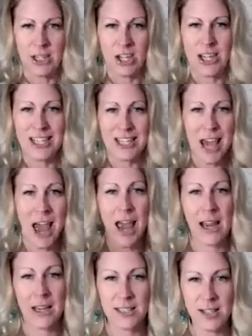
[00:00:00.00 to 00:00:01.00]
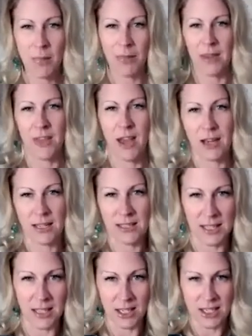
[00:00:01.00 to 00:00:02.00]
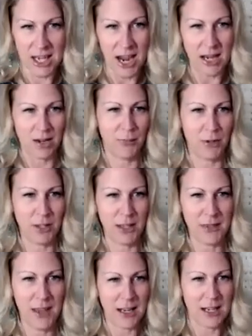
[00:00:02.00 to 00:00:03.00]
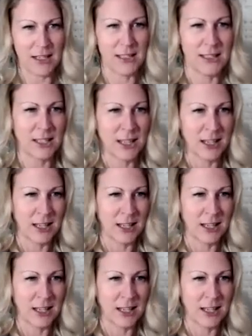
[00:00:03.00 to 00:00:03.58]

contain something that is incontainable, and that is